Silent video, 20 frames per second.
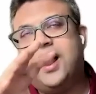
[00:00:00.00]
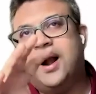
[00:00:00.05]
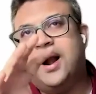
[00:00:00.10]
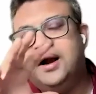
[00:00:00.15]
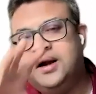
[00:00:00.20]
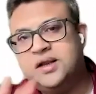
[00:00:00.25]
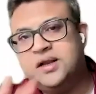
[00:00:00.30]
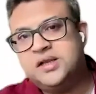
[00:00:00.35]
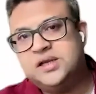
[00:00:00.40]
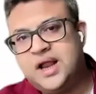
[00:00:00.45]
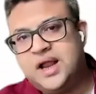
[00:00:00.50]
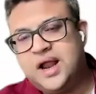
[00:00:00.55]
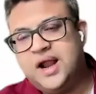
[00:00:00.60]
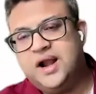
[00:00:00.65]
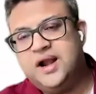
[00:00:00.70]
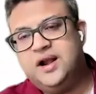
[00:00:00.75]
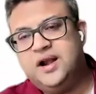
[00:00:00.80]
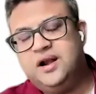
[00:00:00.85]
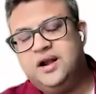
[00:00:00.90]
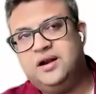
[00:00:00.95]
I
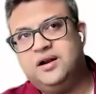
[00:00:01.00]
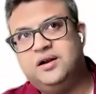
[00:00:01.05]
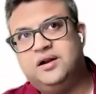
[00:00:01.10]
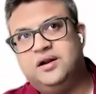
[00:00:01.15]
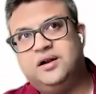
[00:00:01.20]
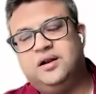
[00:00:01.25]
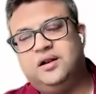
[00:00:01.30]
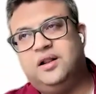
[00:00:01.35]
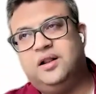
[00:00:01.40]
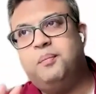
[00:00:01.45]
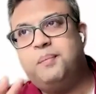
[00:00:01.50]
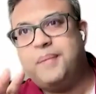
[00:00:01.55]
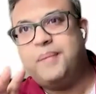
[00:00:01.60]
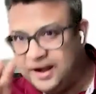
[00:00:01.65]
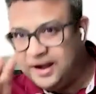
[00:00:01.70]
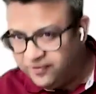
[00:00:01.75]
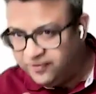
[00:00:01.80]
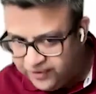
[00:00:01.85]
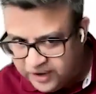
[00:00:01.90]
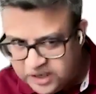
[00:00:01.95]
understand the
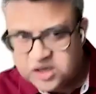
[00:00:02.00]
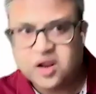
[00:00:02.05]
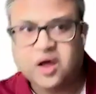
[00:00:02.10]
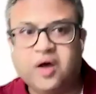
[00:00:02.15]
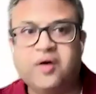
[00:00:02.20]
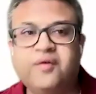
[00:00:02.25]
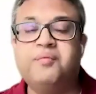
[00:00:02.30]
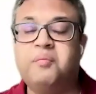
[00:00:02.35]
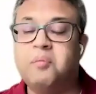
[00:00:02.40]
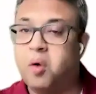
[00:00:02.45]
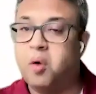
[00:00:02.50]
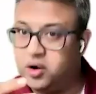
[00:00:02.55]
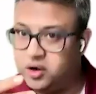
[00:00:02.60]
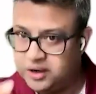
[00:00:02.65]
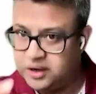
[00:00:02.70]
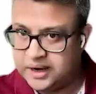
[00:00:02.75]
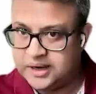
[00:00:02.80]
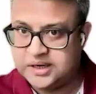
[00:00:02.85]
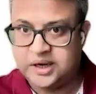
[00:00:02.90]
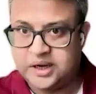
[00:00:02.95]
benefits of
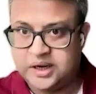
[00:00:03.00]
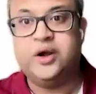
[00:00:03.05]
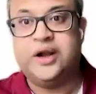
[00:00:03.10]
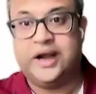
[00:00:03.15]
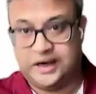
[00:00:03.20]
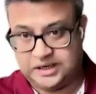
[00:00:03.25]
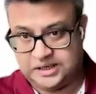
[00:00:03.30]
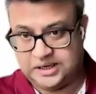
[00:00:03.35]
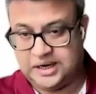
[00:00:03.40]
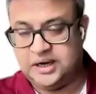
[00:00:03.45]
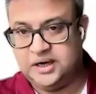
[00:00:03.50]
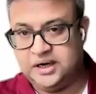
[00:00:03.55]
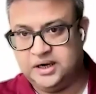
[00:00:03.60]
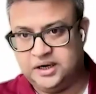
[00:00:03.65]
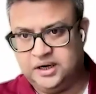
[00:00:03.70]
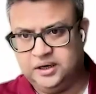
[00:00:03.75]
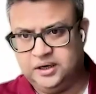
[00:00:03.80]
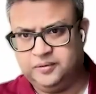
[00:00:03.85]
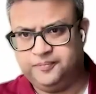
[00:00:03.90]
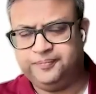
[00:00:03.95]
modernizing a data
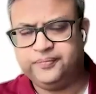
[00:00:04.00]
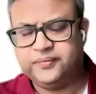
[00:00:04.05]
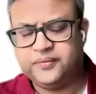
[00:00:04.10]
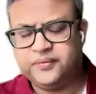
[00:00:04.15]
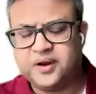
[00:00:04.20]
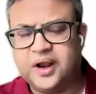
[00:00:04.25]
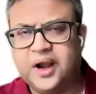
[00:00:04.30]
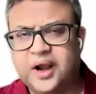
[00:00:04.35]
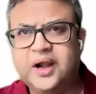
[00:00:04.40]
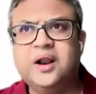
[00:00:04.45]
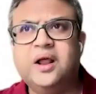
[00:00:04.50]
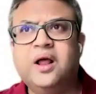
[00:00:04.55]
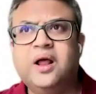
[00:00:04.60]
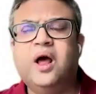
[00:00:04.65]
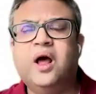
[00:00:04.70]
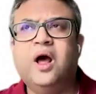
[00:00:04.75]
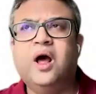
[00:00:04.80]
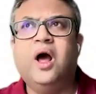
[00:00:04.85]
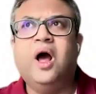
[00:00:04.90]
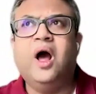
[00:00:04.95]
center, right?
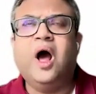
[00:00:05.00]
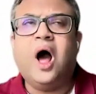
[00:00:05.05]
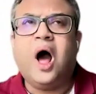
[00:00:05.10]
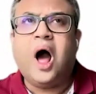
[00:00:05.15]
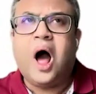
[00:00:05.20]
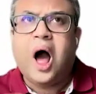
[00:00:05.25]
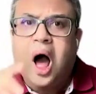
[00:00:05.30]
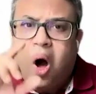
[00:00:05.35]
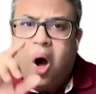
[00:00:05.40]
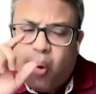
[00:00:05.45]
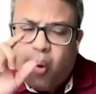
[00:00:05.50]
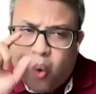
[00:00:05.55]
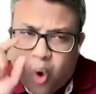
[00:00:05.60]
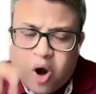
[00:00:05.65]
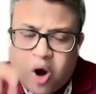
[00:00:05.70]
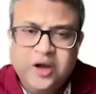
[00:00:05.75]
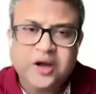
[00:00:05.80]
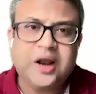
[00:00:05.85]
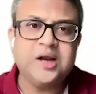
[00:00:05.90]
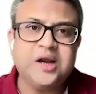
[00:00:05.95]

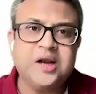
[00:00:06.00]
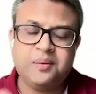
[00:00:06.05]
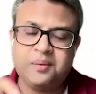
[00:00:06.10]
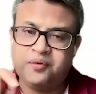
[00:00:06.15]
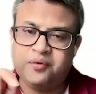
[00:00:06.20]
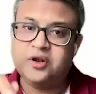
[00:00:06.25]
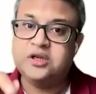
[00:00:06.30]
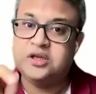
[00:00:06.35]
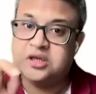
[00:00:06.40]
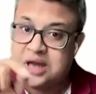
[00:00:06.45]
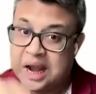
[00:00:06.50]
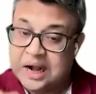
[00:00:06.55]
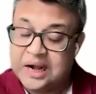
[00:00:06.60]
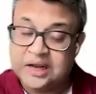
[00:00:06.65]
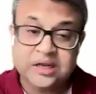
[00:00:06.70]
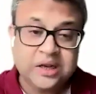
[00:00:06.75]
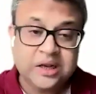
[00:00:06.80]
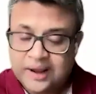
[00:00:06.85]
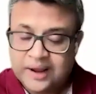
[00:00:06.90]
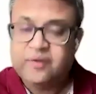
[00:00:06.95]
What are some of the
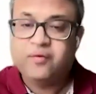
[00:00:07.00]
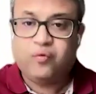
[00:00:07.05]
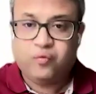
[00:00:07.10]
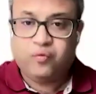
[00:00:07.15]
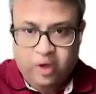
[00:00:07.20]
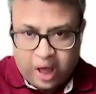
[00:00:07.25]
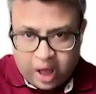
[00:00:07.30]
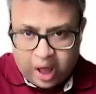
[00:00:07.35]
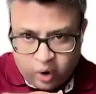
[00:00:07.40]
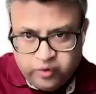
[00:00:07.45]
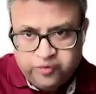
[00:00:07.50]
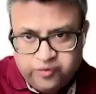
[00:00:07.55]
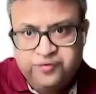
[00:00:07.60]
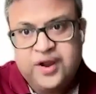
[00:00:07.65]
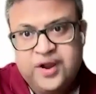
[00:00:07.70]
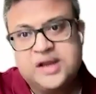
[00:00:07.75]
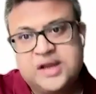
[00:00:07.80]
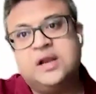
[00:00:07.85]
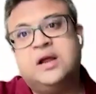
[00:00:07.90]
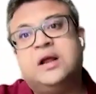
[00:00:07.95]
challenges, like how you
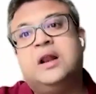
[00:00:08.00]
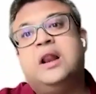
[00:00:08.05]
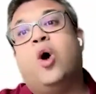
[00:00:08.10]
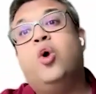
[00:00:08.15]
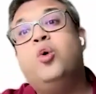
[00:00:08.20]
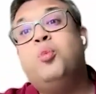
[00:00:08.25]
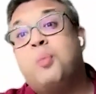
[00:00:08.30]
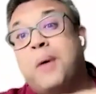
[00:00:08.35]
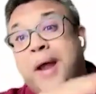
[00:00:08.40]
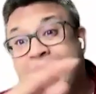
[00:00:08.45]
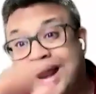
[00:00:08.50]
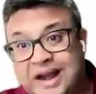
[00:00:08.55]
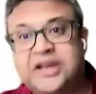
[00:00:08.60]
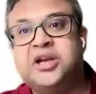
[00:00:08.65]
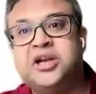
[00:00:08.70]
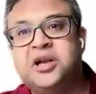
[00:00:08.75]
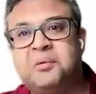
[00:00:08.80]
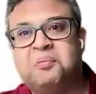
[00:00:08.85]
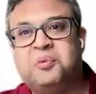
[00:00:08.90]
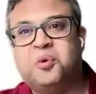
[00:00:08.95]
face the cloud
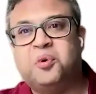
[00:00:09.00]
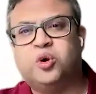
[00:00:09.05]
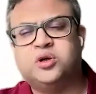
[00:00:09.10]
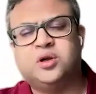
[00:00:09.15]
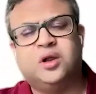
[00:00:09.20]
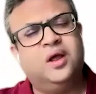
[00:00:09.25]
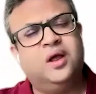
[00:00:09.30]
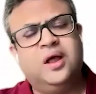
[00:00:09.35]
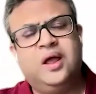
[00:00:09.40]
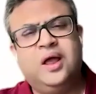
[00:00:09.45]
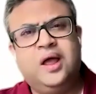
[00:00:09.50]
migration approach?